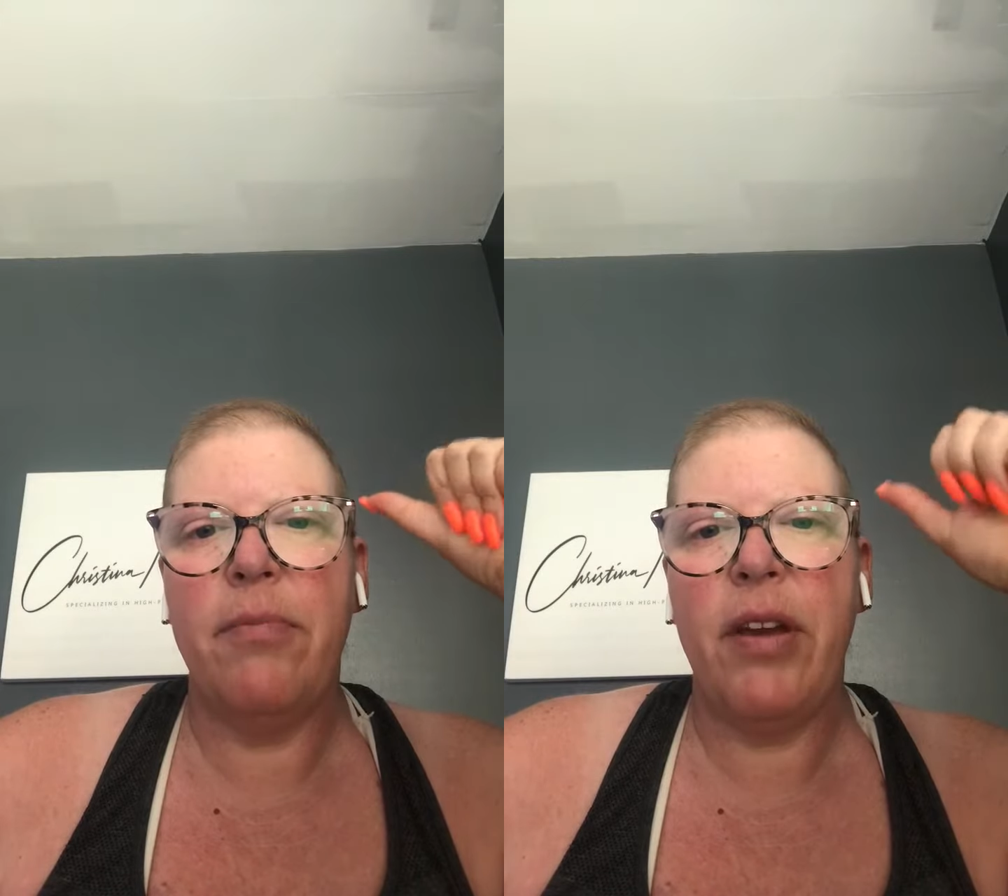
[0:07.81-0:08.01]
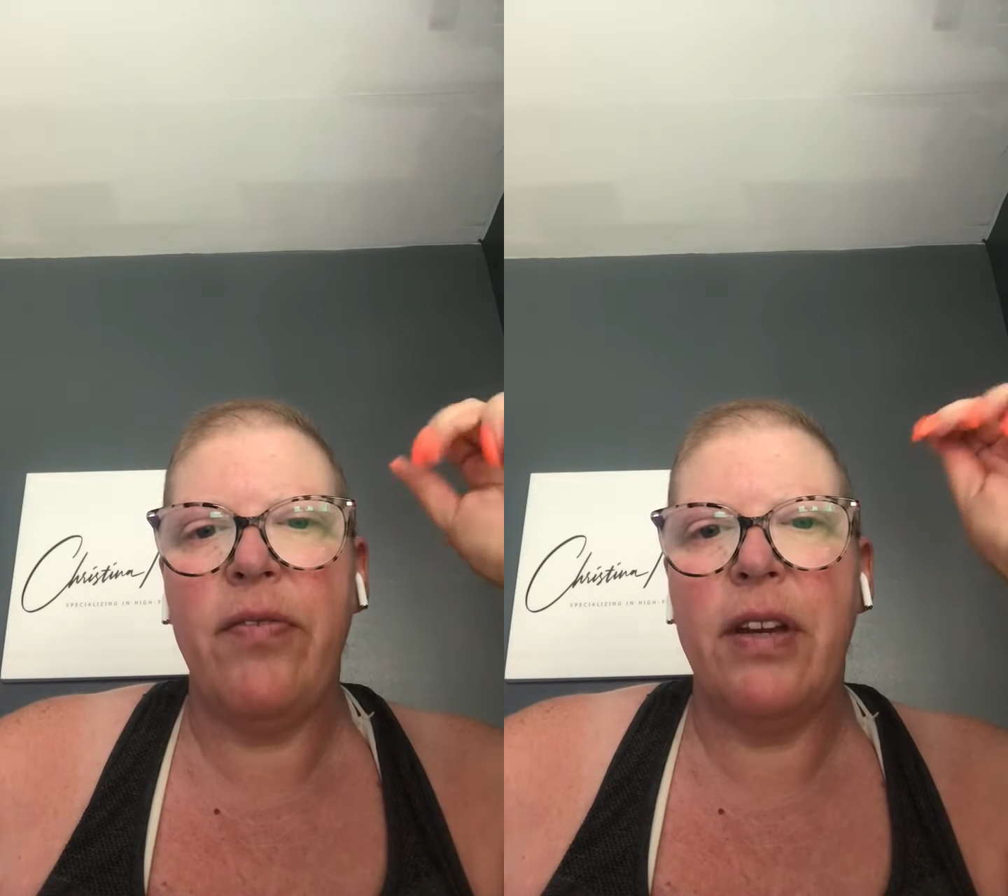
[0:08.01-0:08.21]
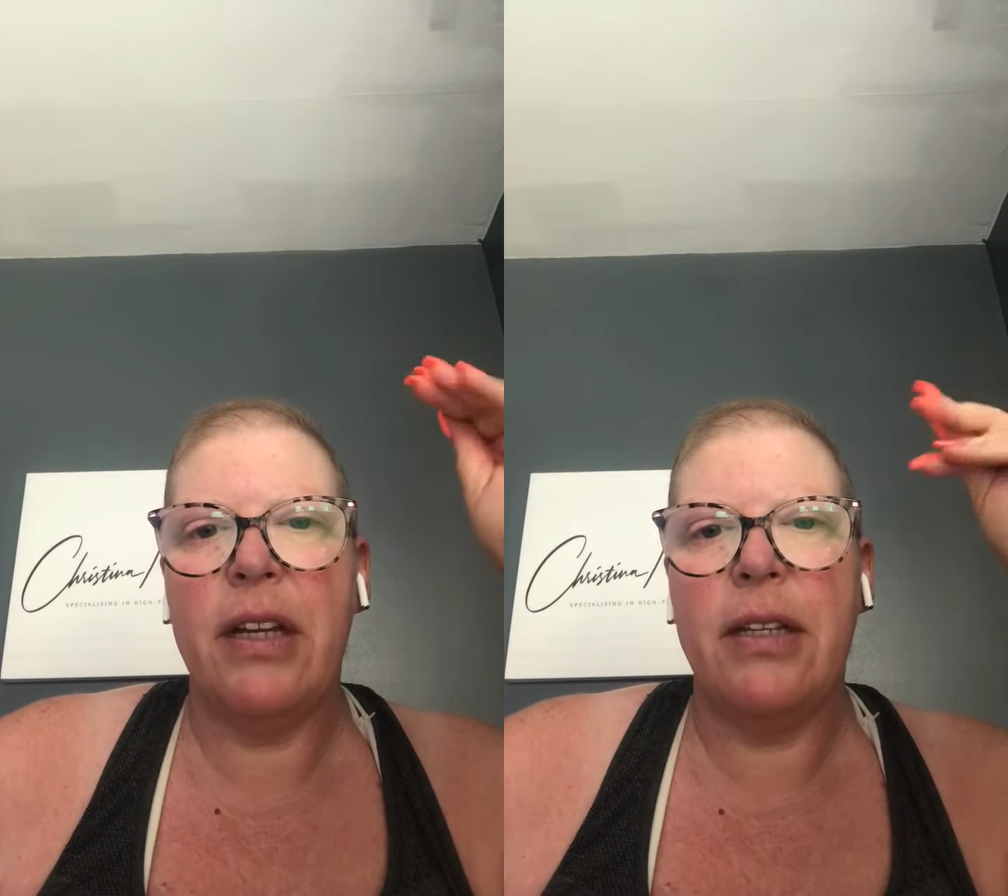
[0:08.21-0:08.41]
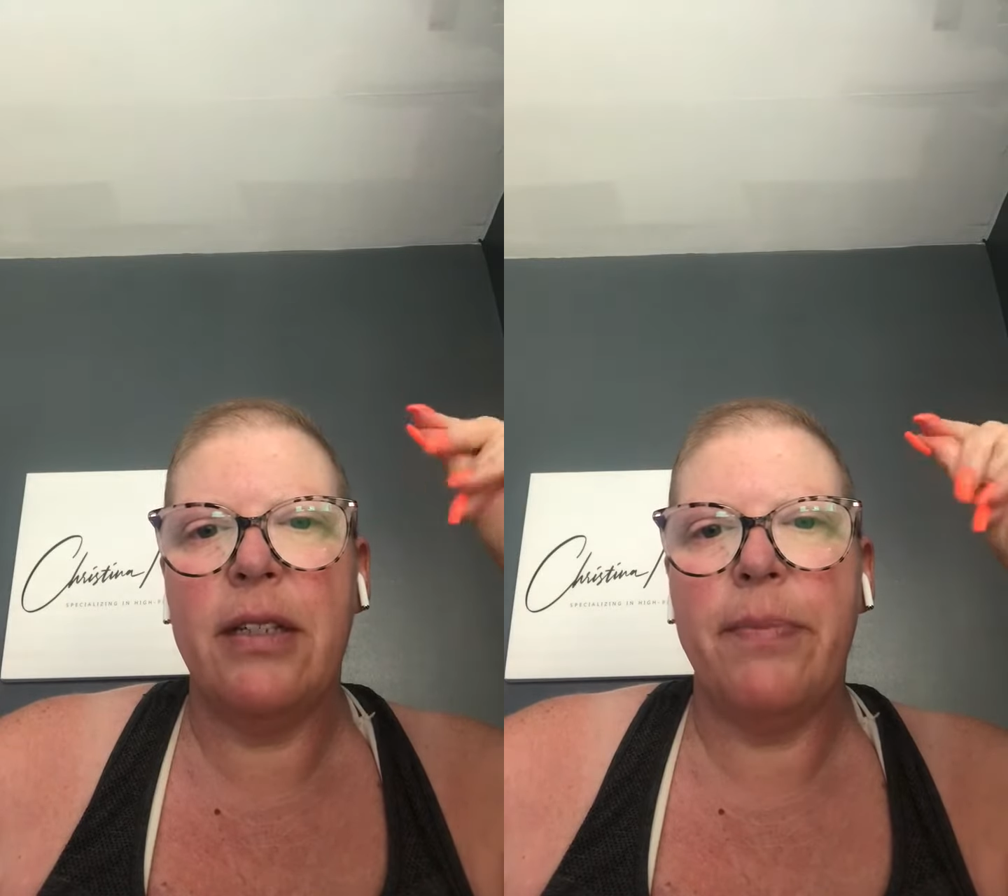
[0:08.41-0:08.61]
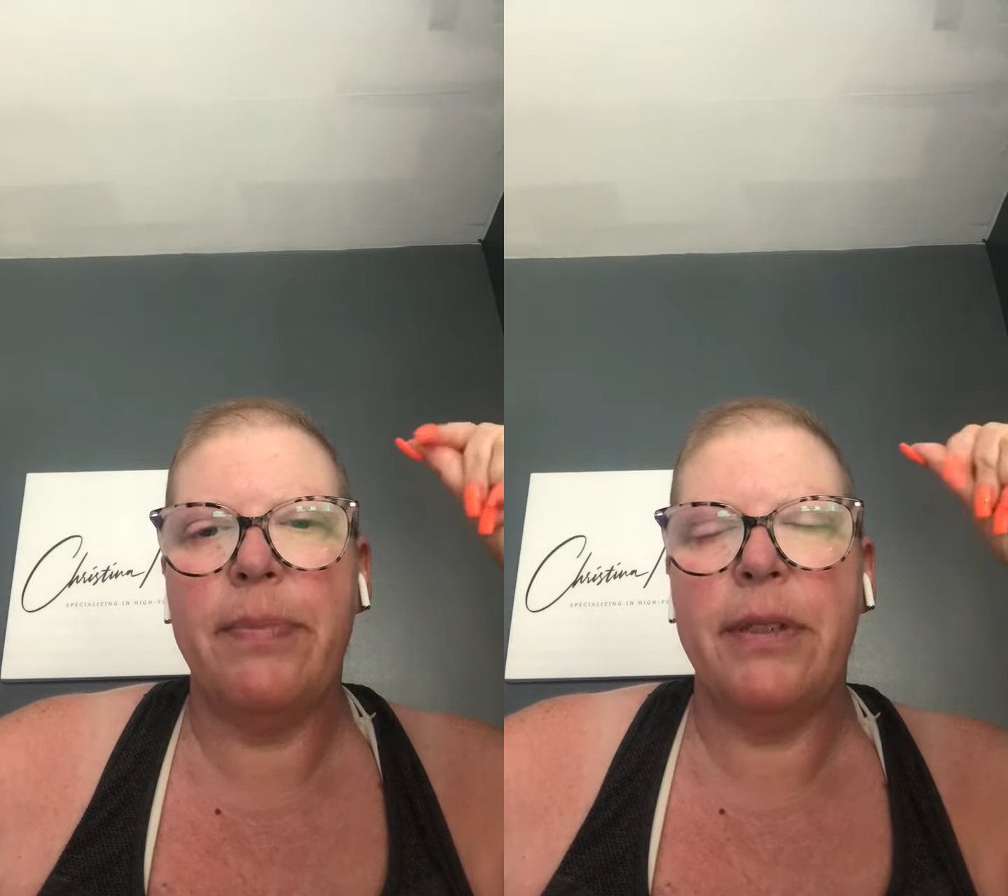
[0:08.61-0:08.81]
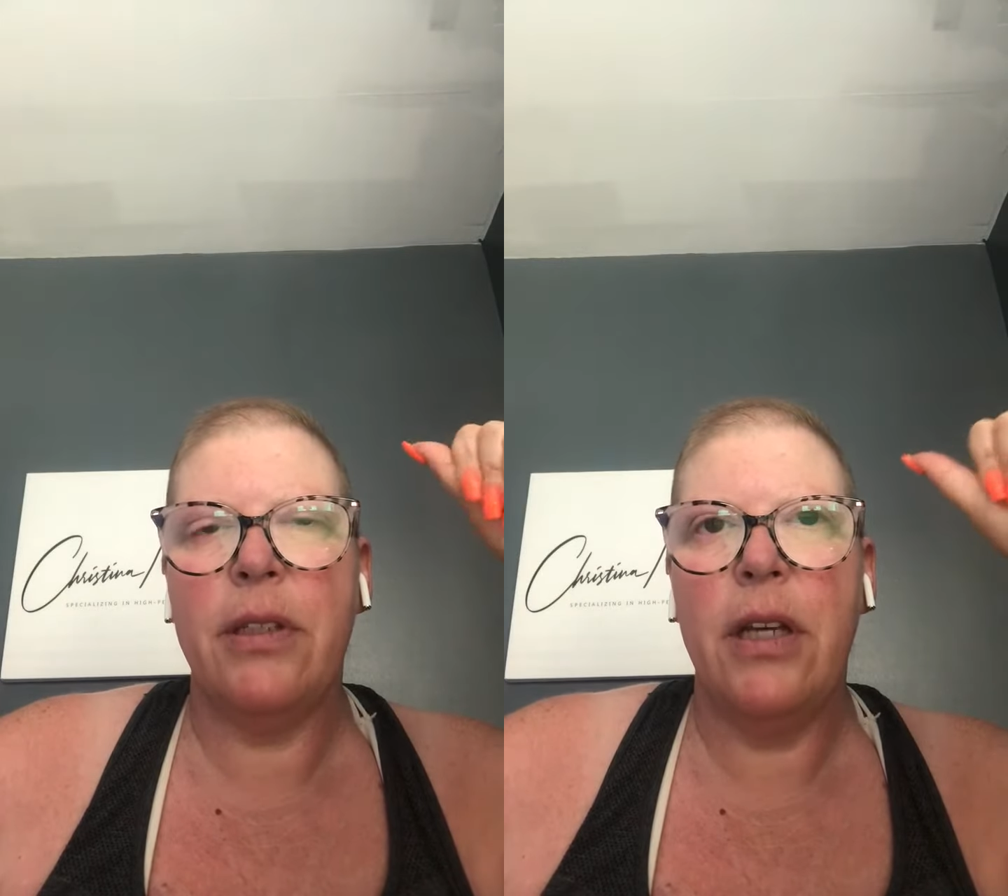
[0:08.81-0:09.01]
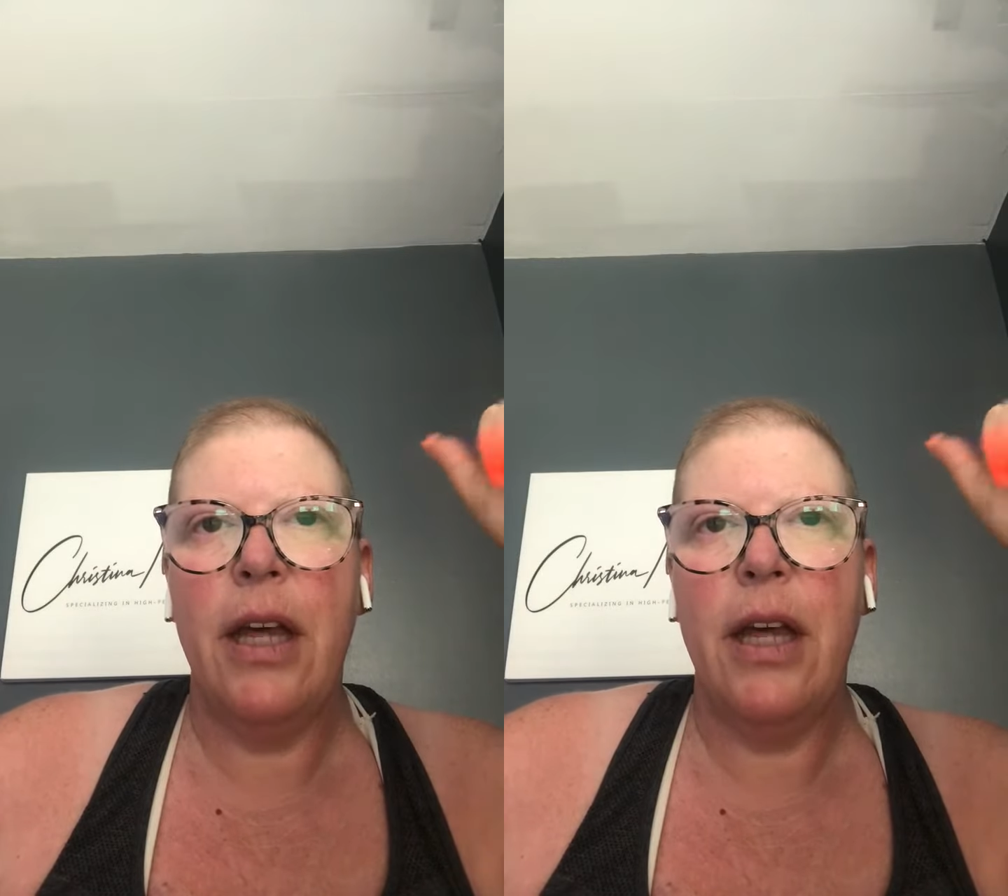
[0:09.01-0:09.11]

my fingertips.